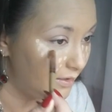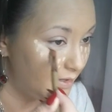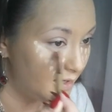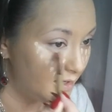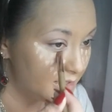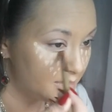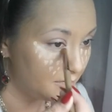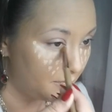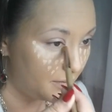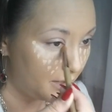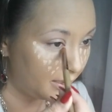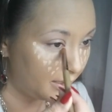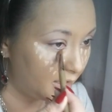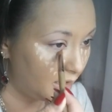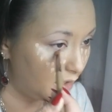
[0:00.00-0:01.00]
Yes,
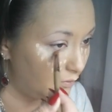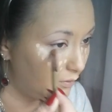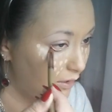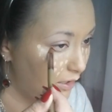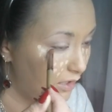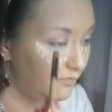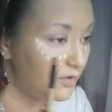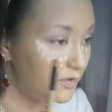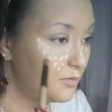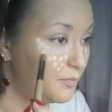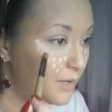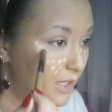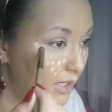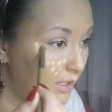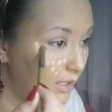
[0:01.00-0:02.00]
Rebecca, where have you
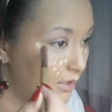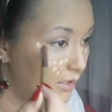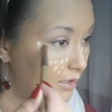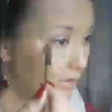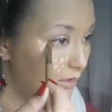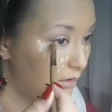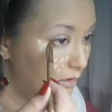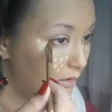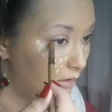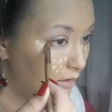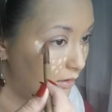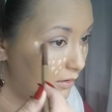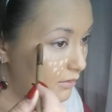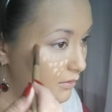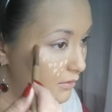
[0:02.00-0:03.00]
been?
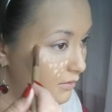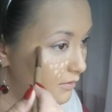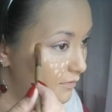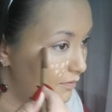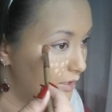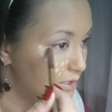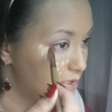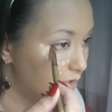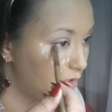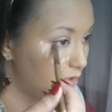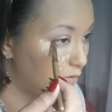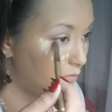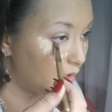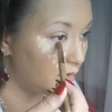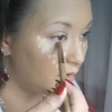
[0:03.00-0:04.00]
So I
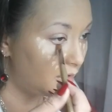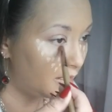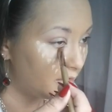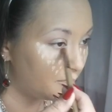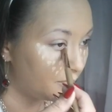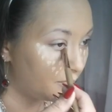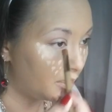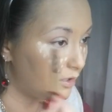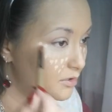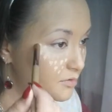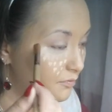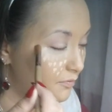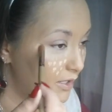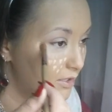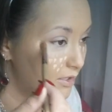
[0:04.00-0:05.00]
don't want a lot of product
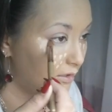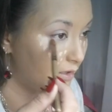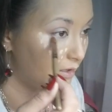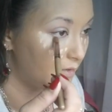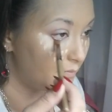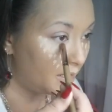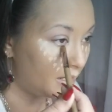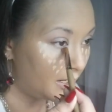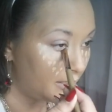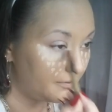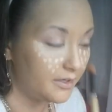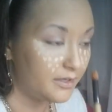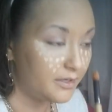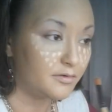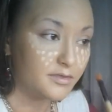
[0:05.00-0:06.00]
right there in my eye
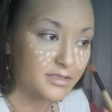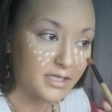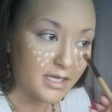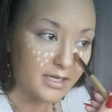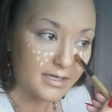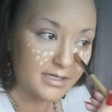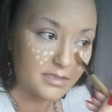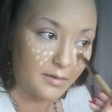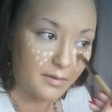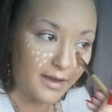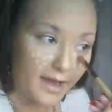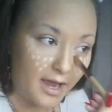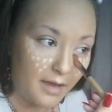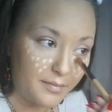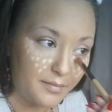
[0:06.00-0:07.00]
wrinkles, because
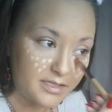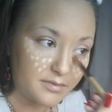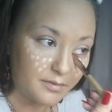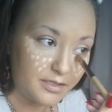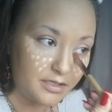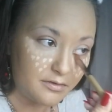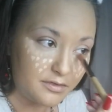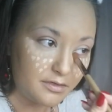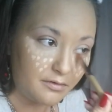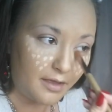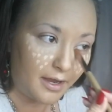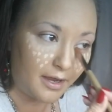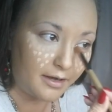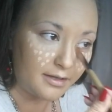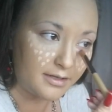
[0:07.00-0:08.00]
what happens when you do
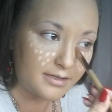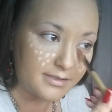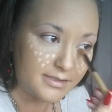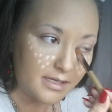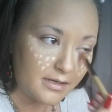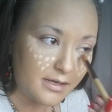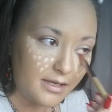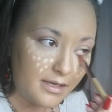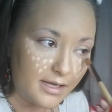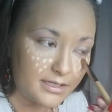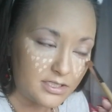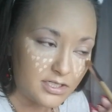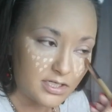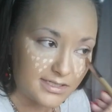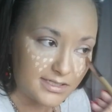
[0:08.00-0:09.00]
that is
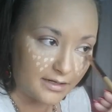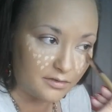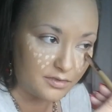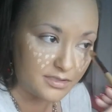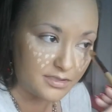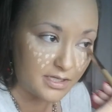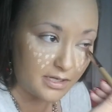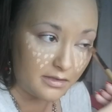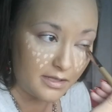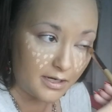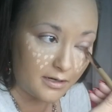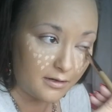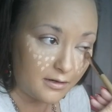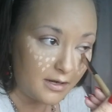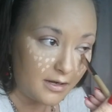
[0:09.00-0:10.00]
it just settles in
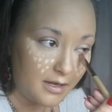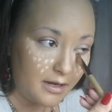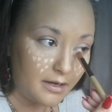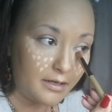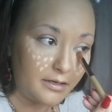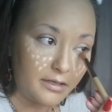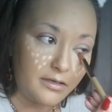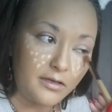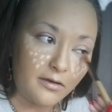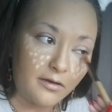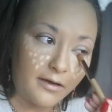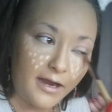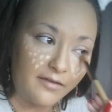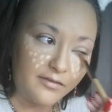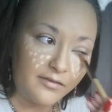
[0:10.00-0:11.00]
there, and then
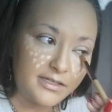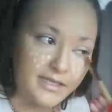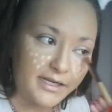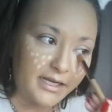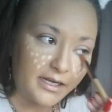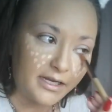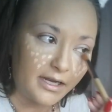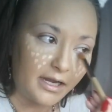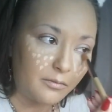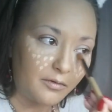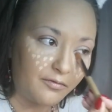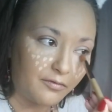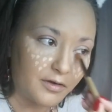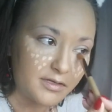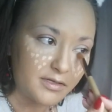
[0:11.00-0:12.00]
you're having to dig it out
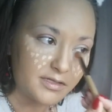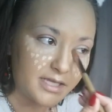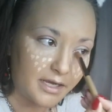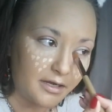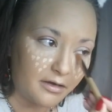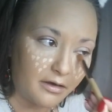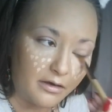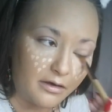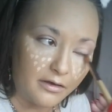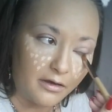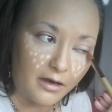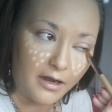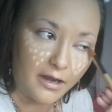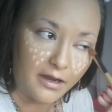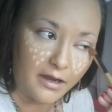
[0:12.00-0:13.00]
before you set your
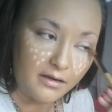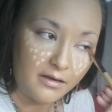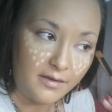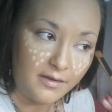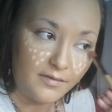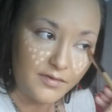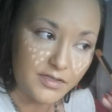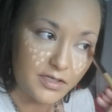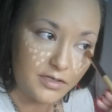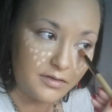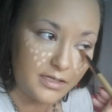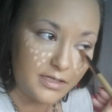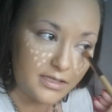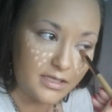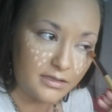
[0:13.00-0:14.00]
under eye. So
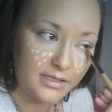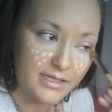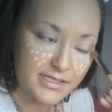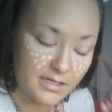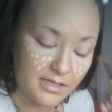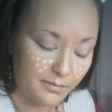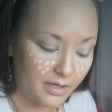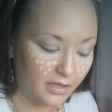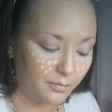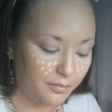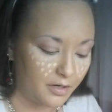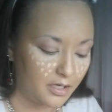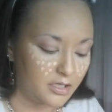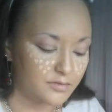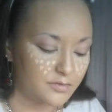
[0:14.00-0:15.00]
you need the least amount of
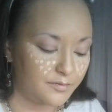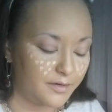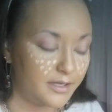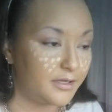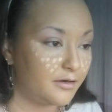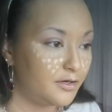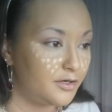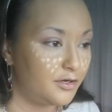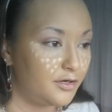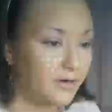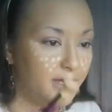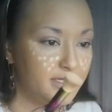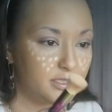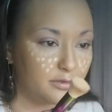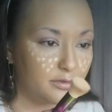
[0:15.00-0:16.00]
product right there under your
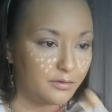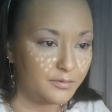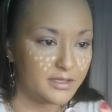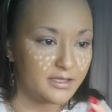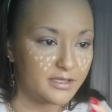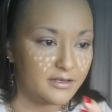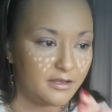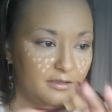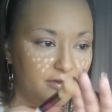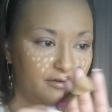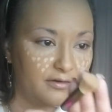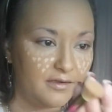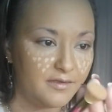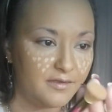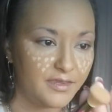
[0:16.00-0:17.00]
eye. So go with
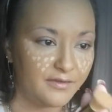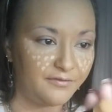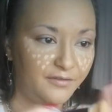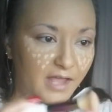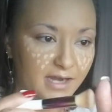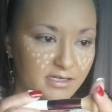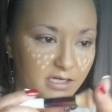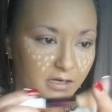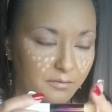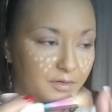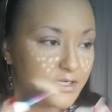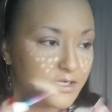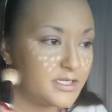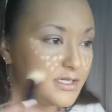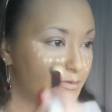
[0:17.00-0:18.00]
another flat top
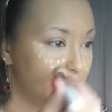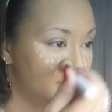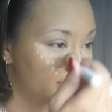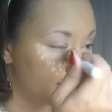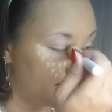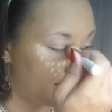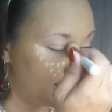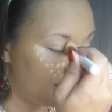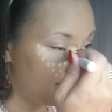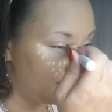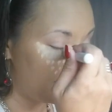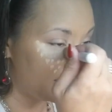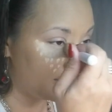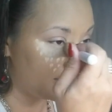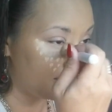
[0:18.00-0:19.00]
brush. This one's slightly
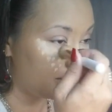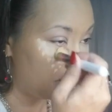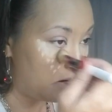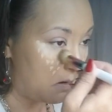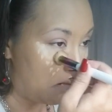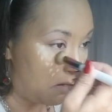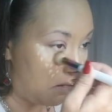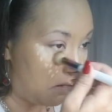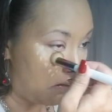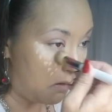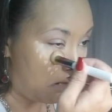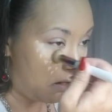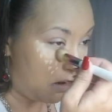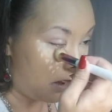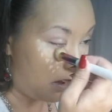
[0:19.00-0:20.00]
bigger,
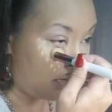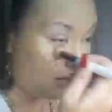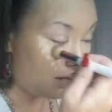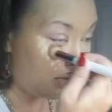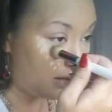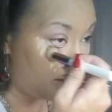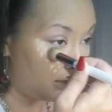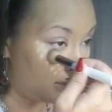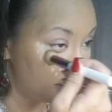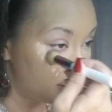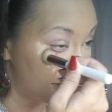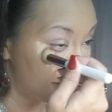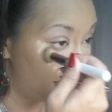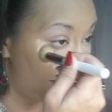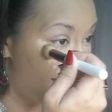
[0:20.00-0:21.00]
and I
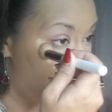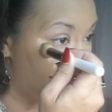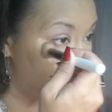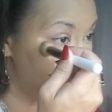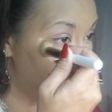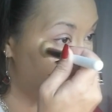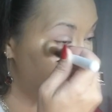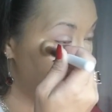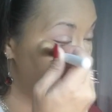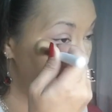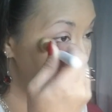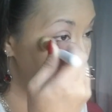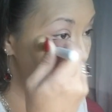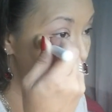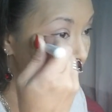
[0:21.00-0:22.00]
just pat that
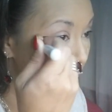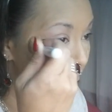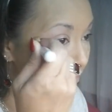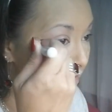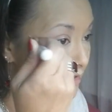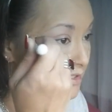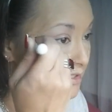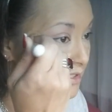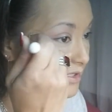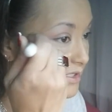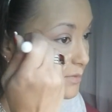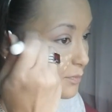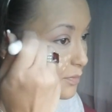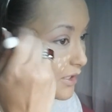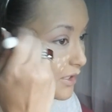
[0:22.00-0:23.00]
in until
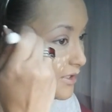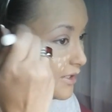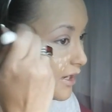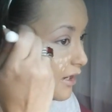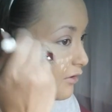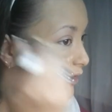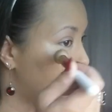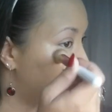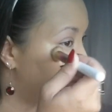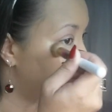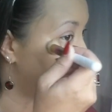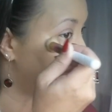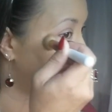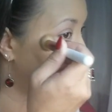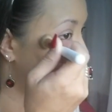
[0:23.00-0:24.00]
it's blended out, and I
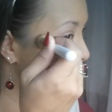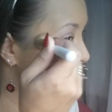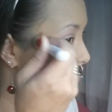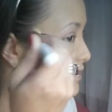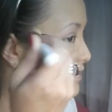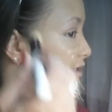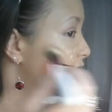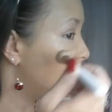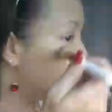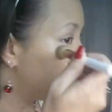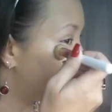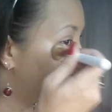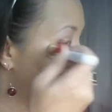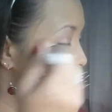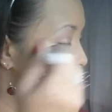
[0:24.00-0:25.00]
pull it up because
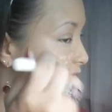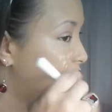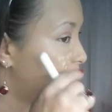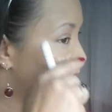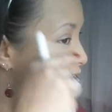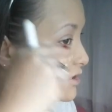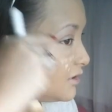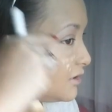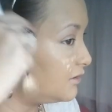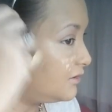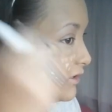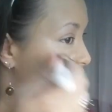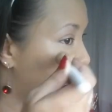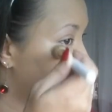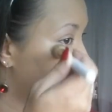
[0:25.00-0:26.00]
this helps to
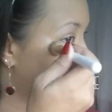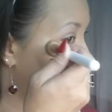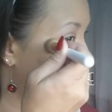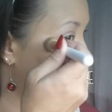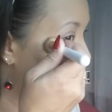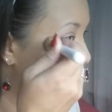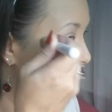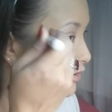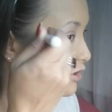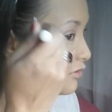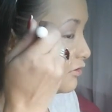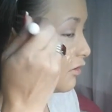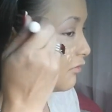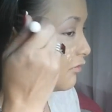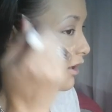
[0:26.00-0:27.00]
lift your eye when
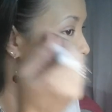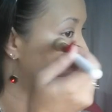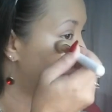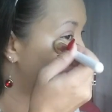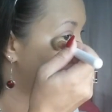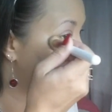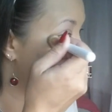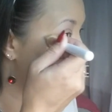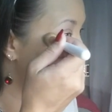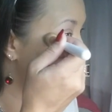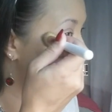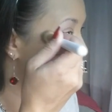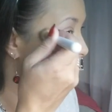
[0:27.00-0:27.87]
you go up with it.